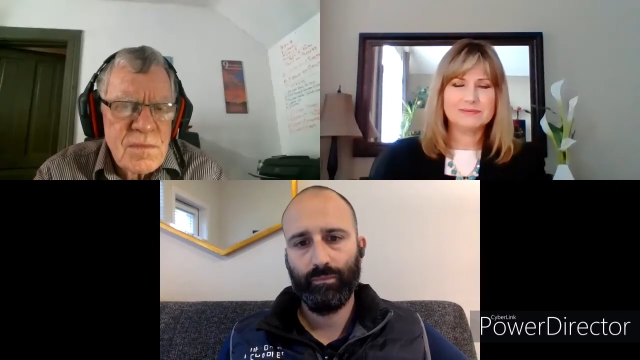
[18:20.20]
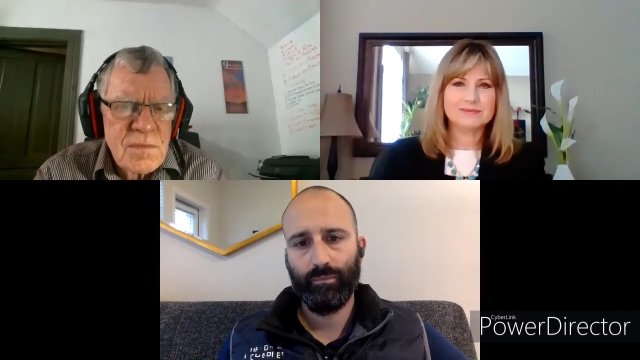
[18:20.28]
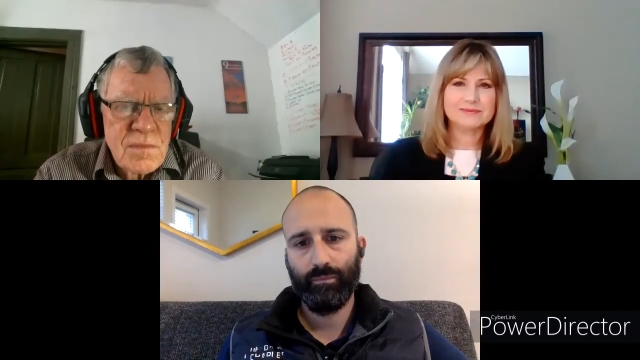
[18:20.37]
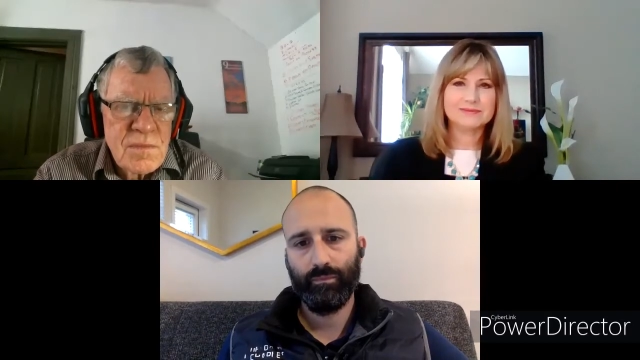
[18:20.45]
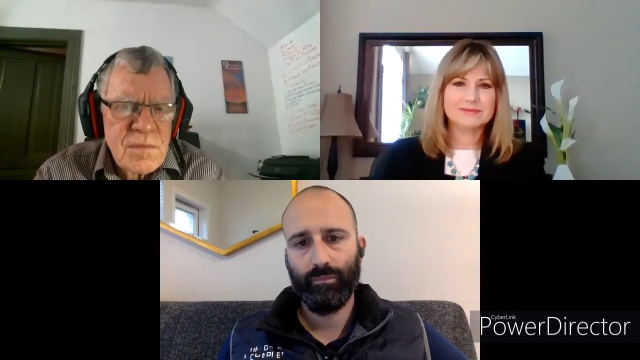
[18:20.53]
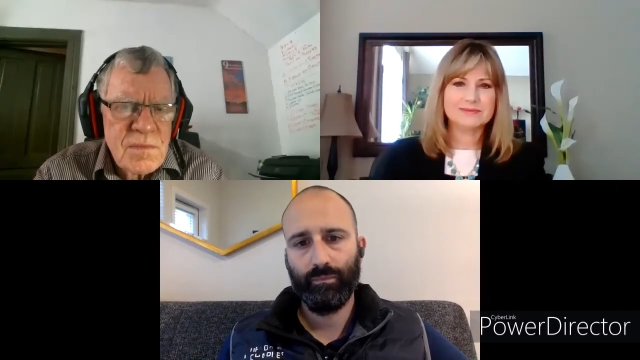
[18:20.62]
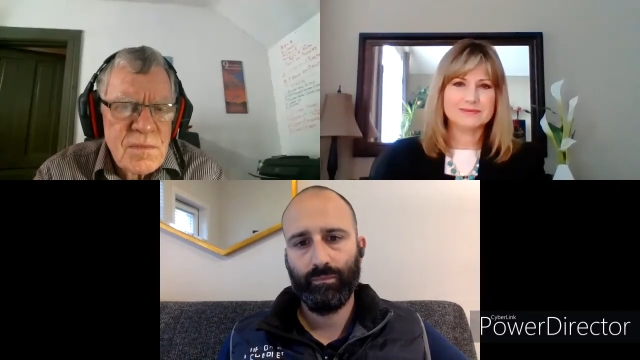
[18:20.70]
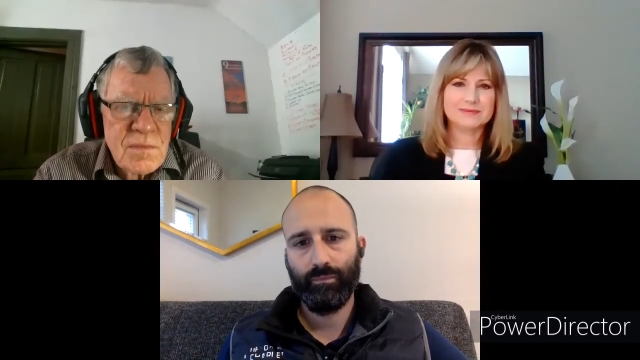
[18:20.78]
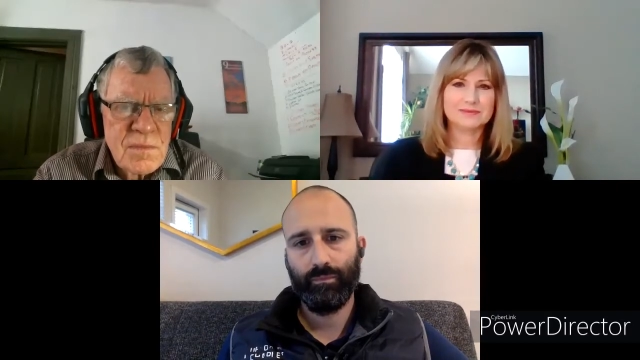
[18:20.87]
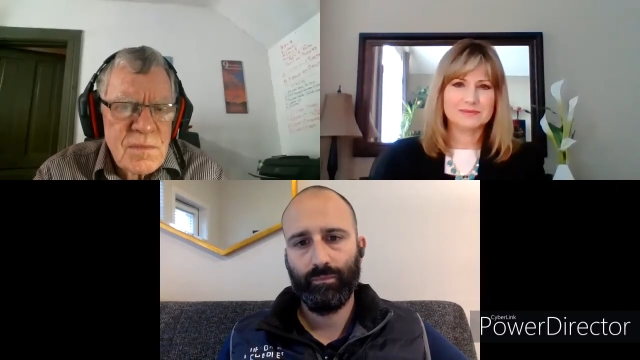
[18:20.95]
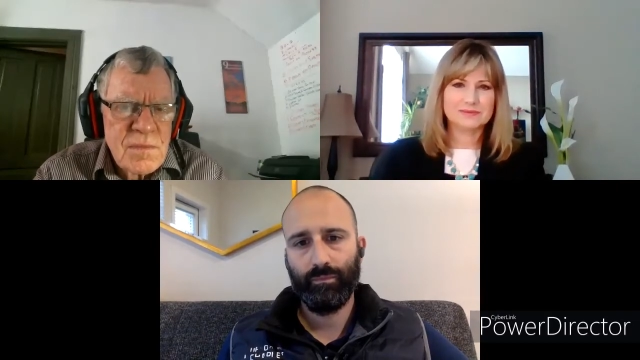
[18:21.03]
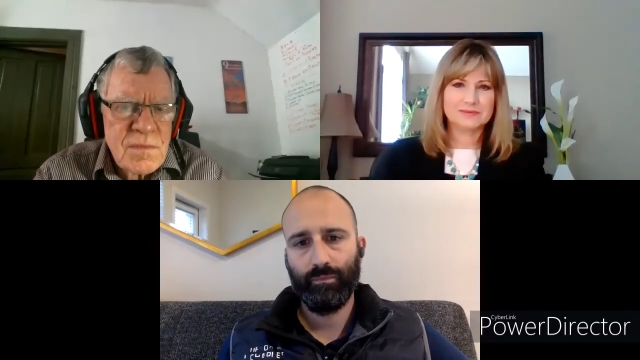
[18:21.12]

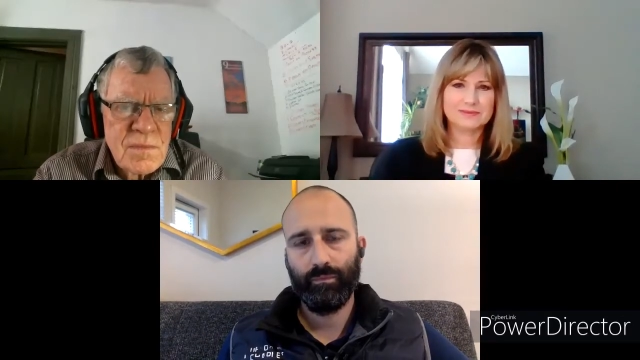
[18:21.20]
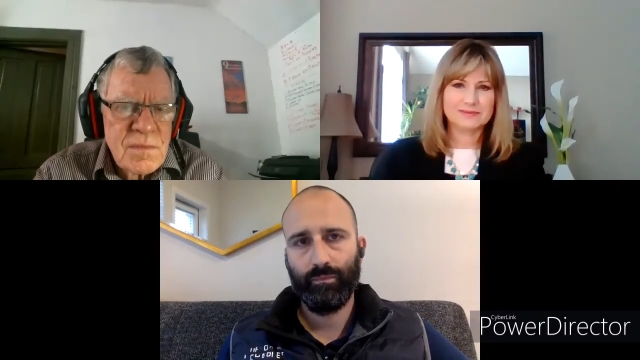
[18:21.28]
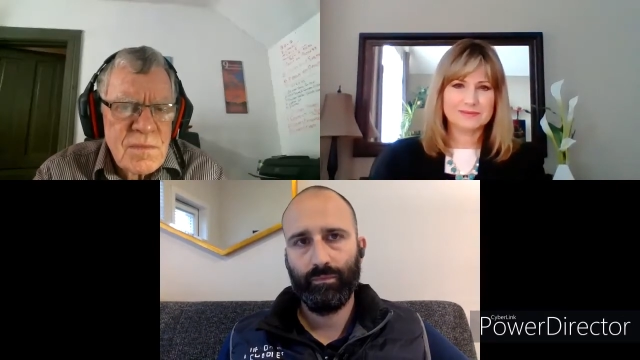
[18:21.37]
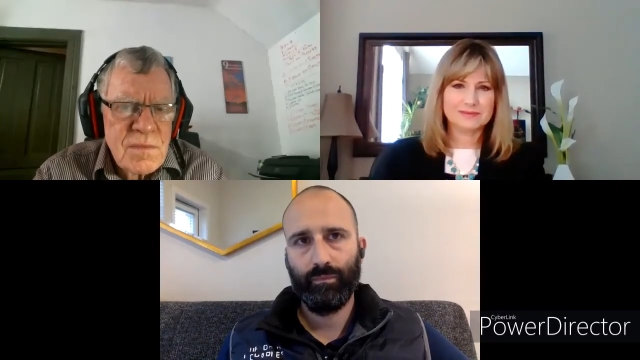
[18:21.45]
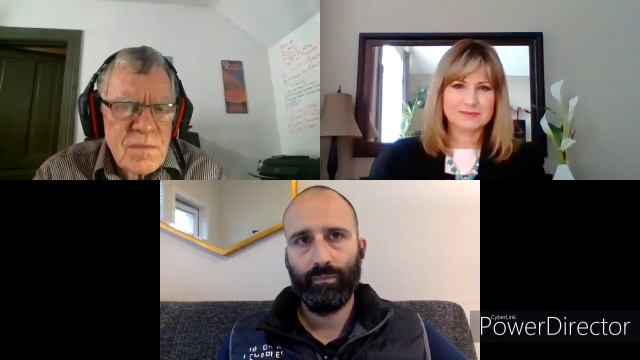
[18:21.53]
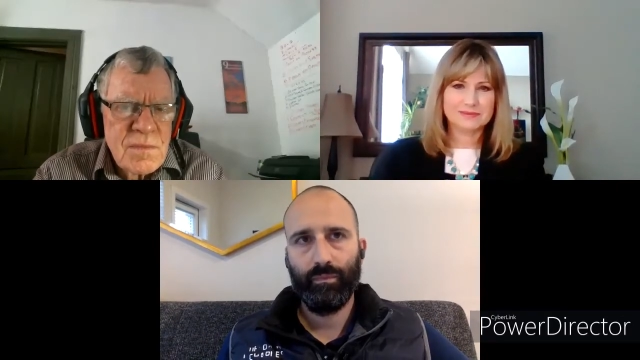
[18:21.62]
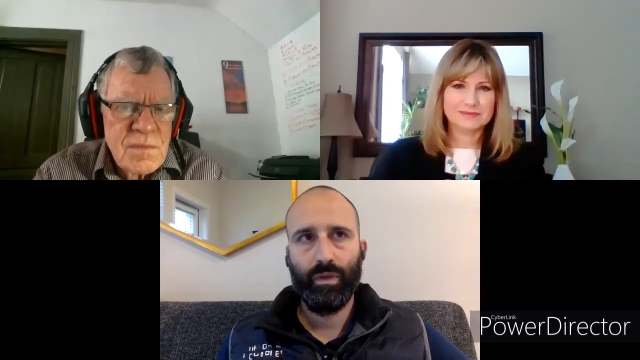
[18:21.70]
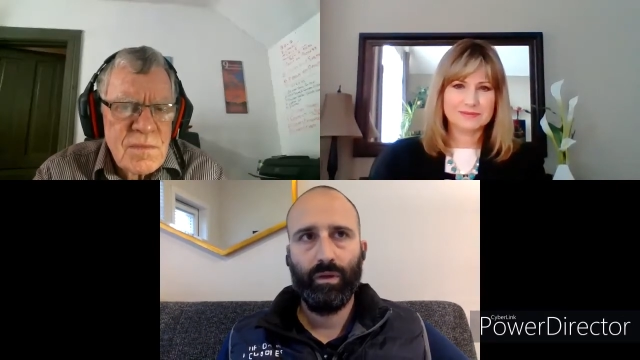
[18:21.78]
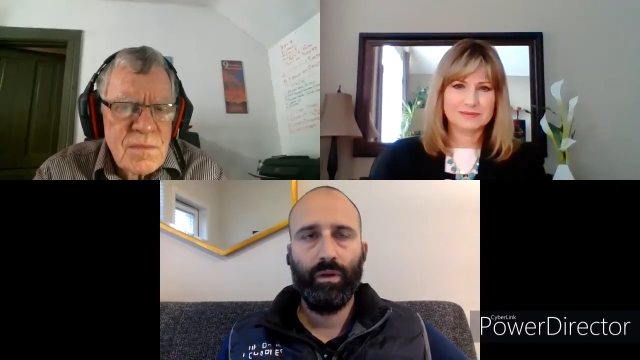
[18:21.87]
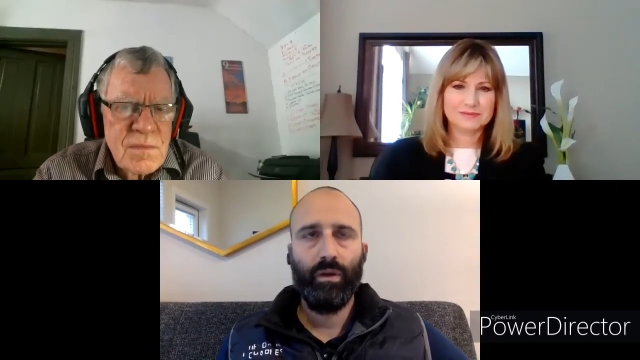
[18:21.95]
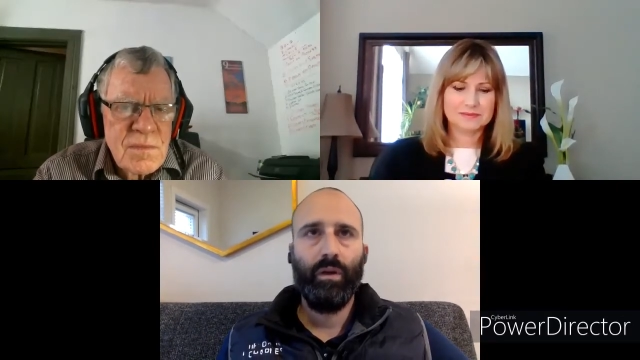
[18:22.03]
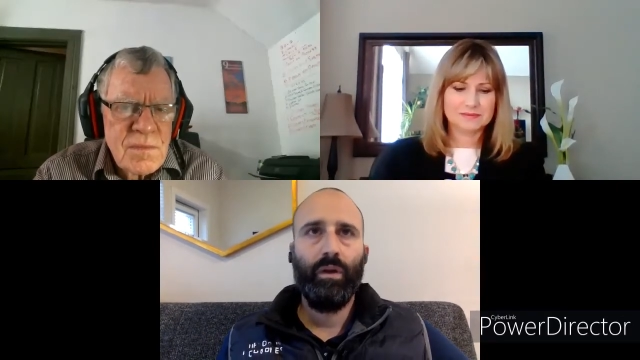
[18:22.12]

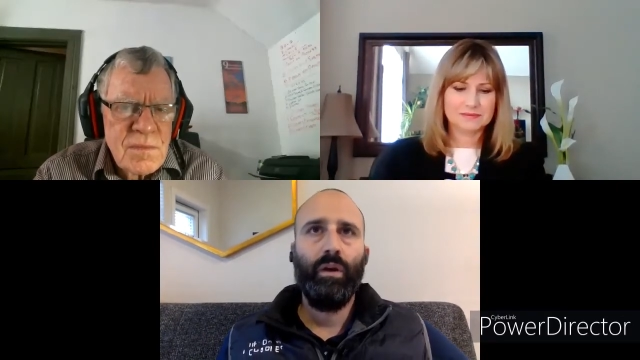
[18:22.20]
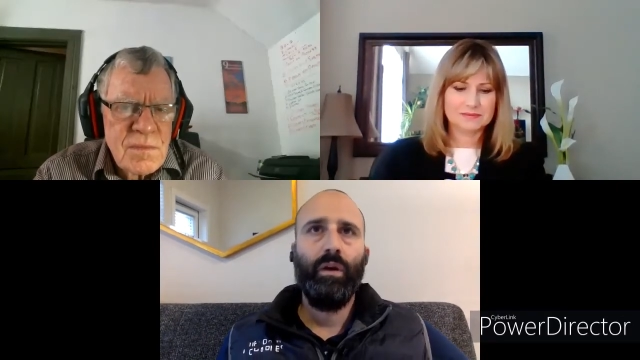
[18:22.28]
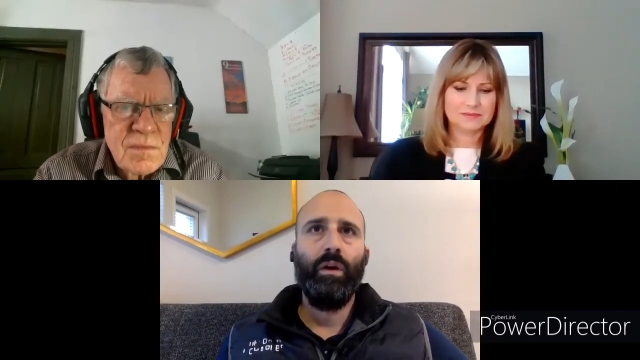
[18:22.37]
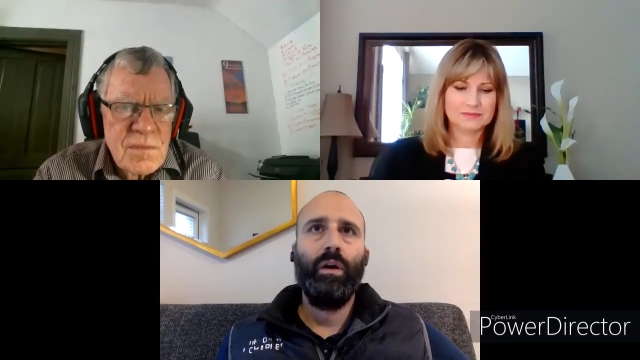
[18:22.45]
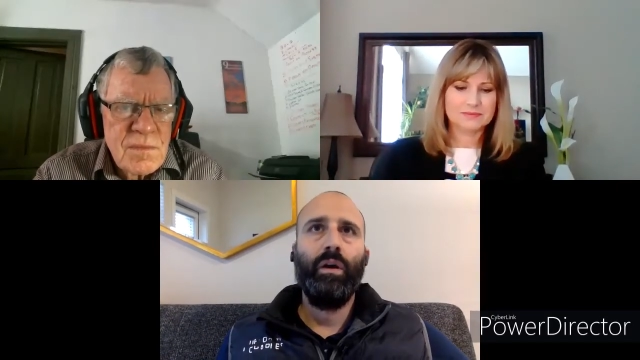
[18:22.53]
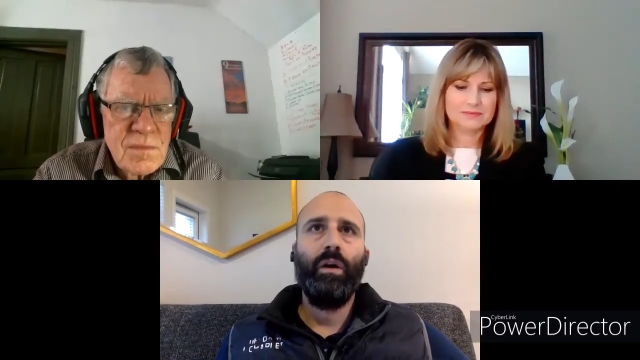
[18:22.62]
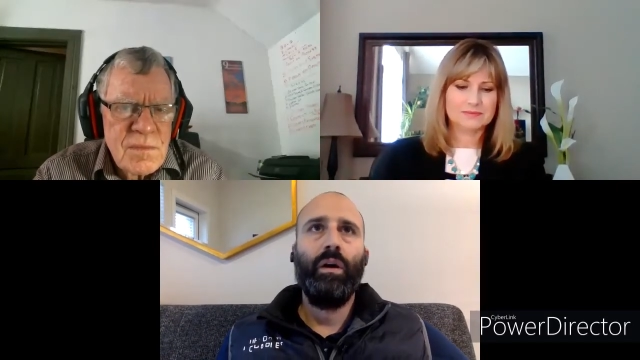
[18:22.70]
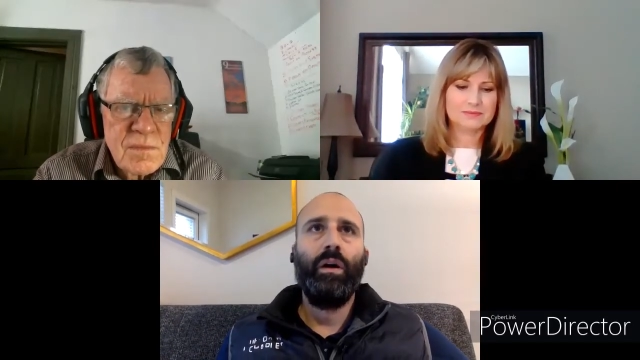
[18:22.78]
Nobody speaks.